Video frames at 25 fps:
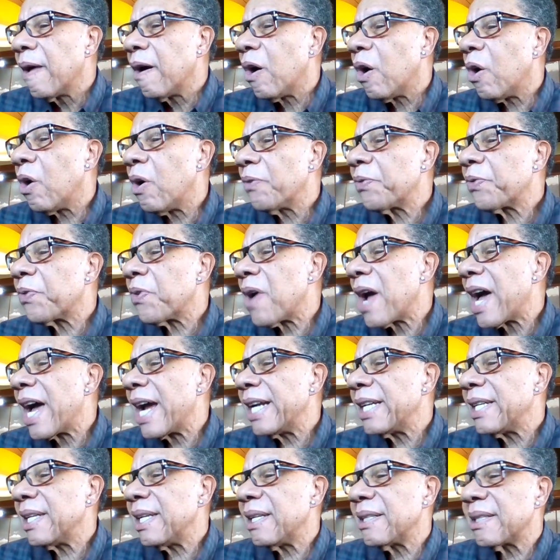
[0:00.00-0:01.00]
On
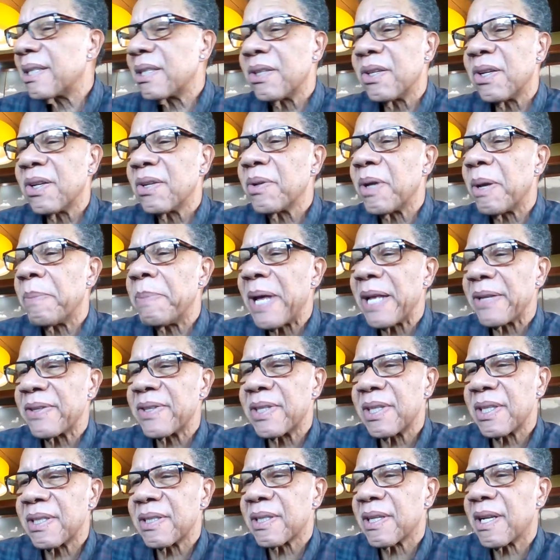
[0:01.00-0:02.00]
Friday until about
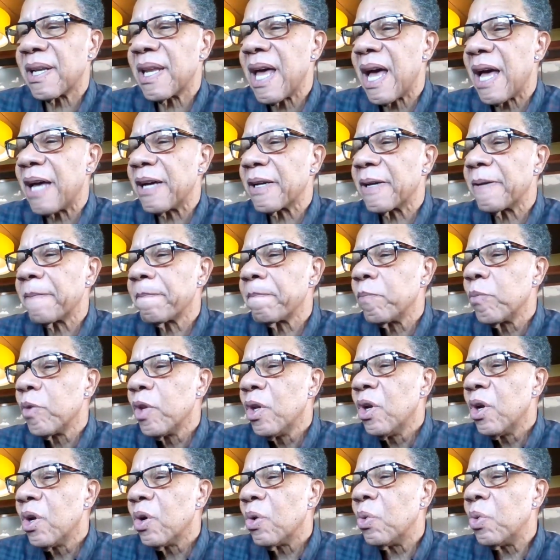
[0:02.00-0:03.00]
6 o'clock.
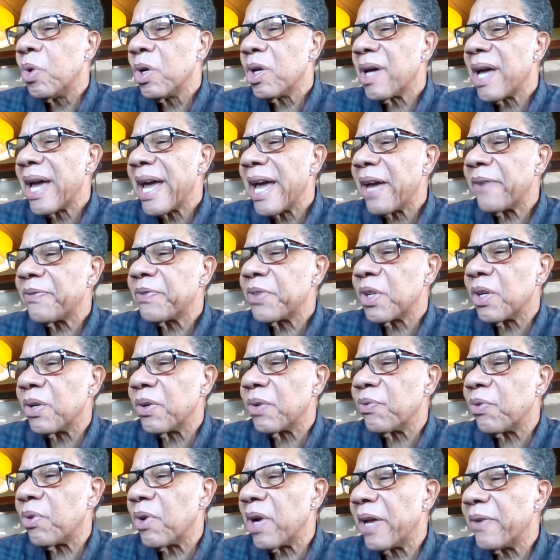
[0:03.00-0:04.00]
We'll have to
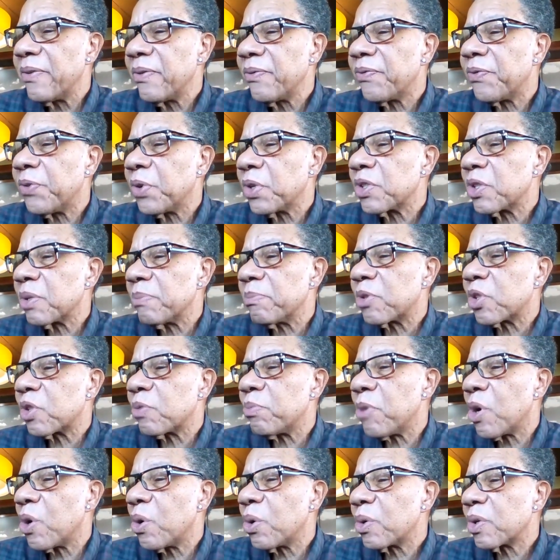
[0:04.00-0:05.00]
run for some
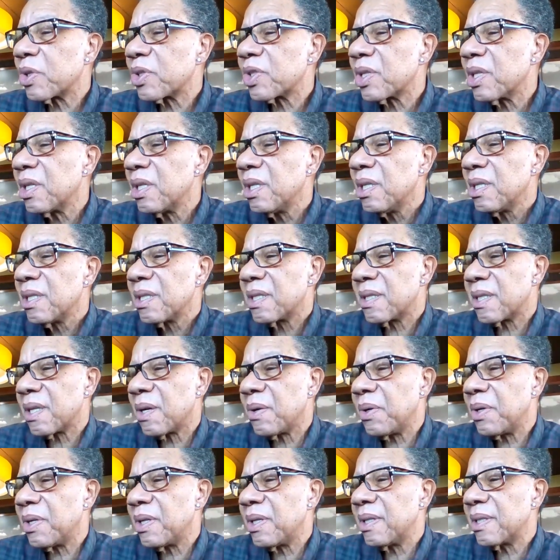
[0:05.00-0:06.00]
smokes,
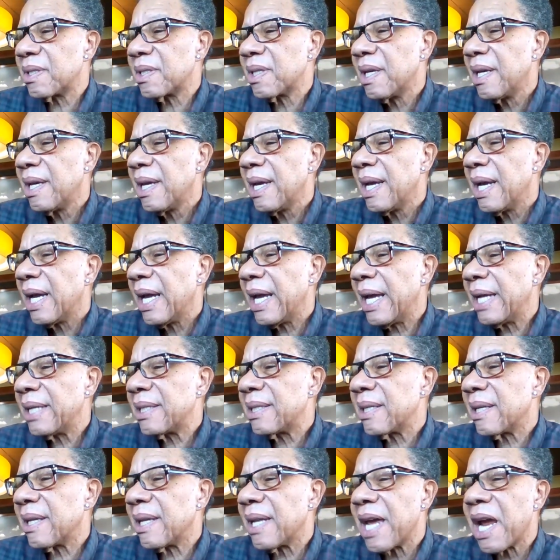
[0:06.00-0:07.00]
sodas, and
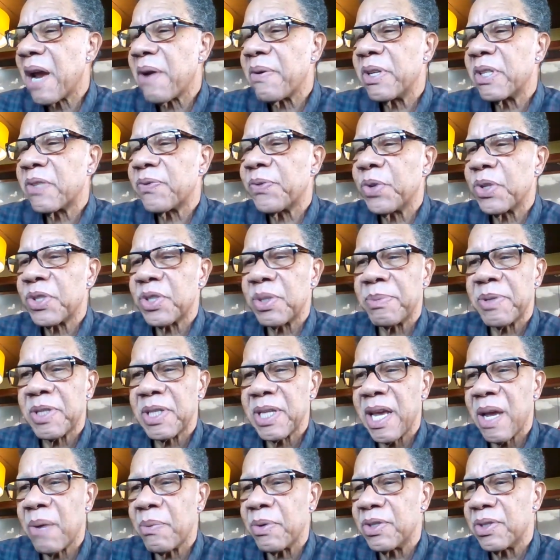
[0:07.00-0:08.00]
to Larry's for some
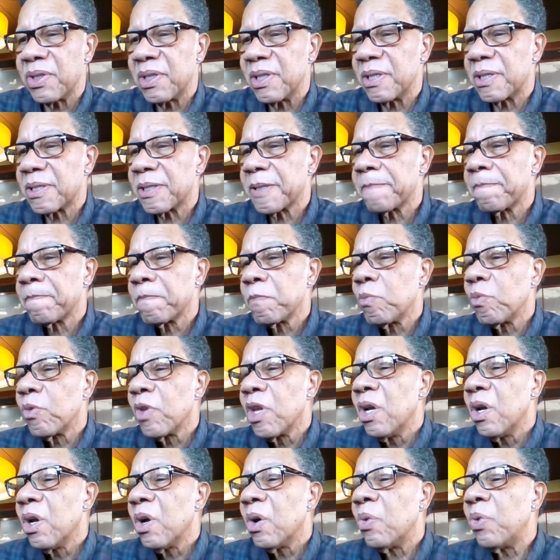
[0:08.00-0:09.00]
sandwiches.
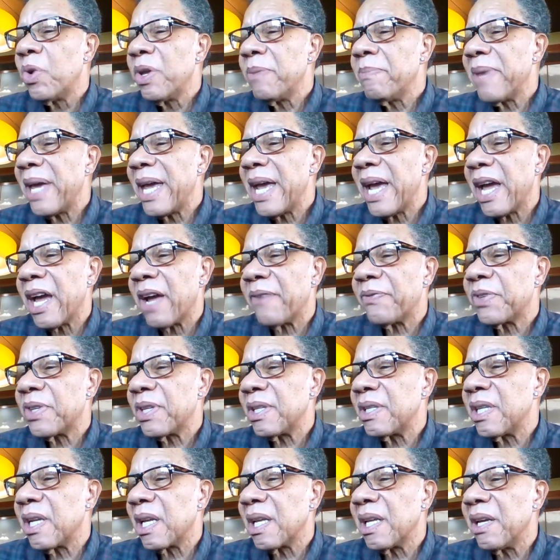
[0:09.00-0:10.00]
We may have to
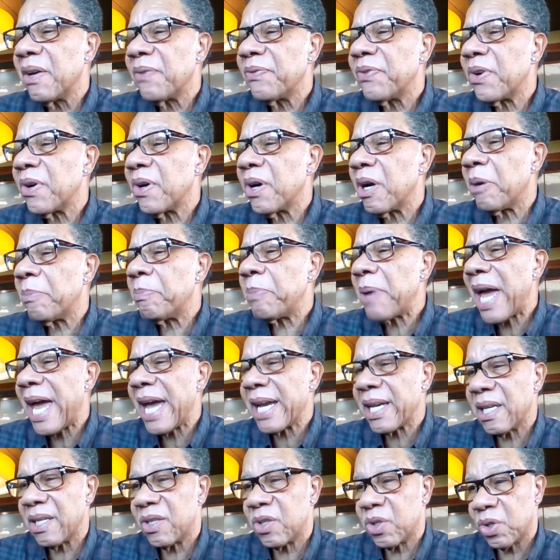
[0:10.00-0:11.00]
deliver a
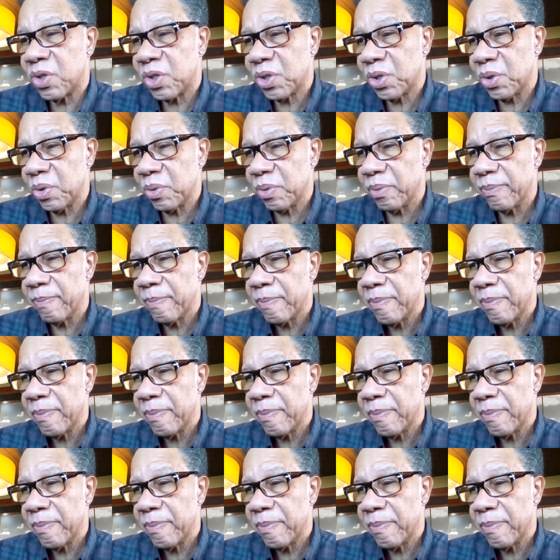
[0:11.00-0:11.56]
package or two.